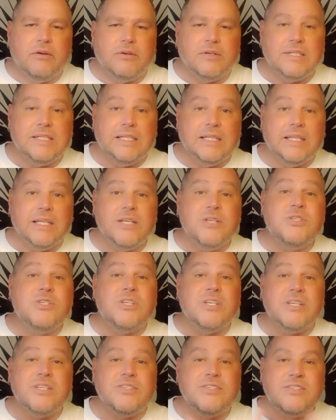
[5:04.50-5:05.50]

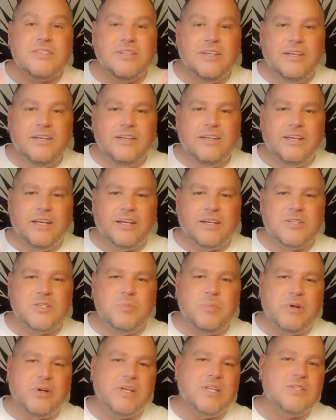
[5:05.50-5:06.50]
delicious
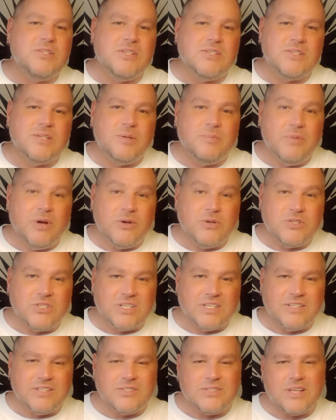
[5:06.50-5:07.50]
experiences and
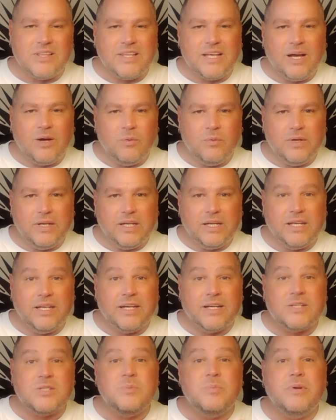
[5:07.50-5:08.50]
emotions that we can
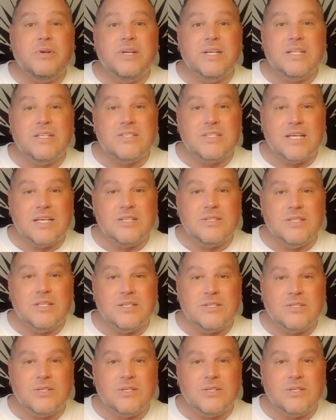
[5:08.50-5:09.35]
experience as this